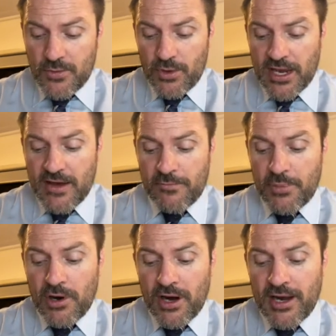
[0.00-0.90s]
We have
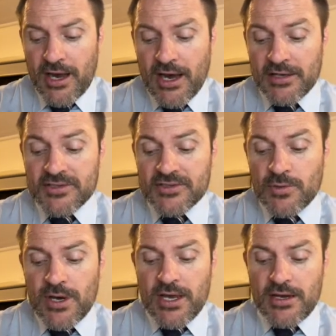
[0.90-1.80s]
pi r
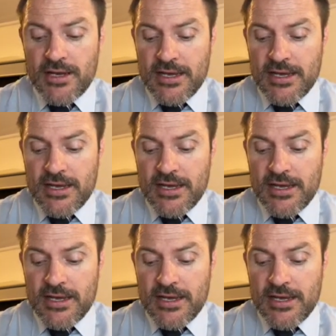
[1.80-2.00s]
squared.